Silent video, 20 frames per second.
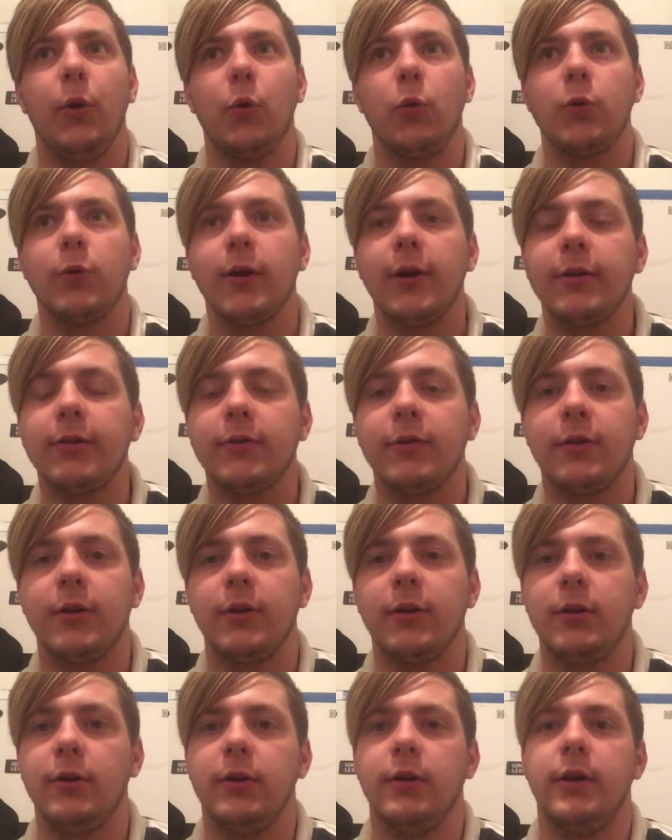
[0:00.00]

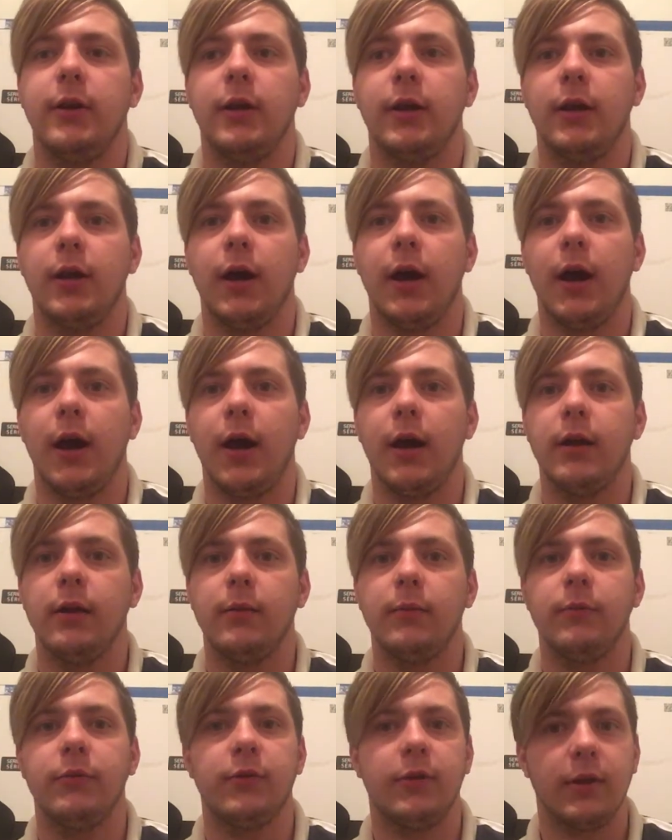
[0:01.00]
rustic looking
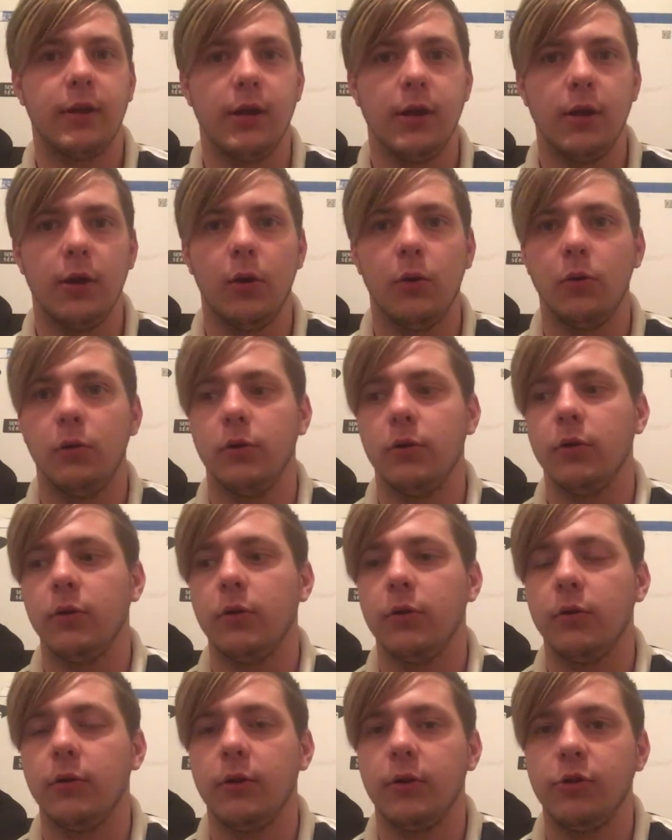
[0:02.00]
items, the key
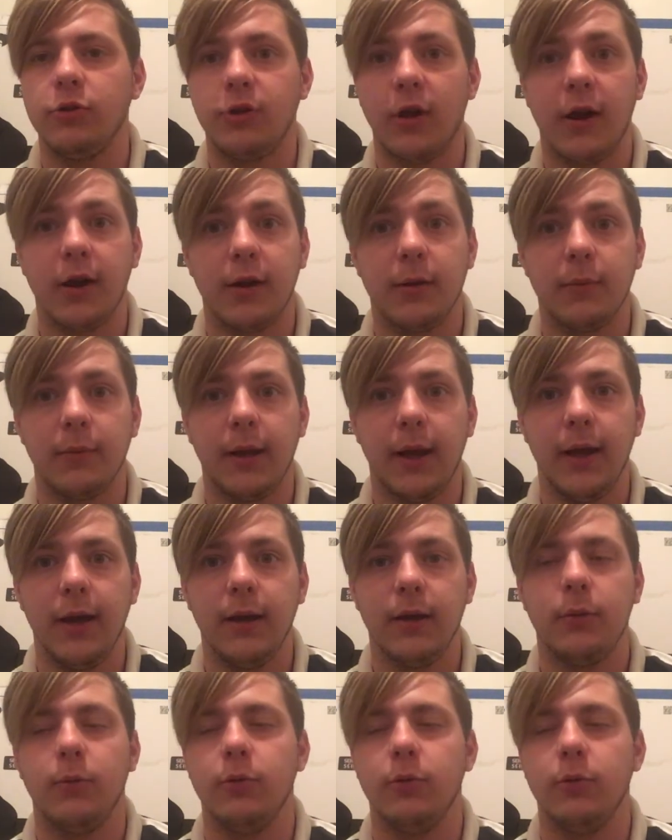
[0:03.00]
holder, the shotgun plaque,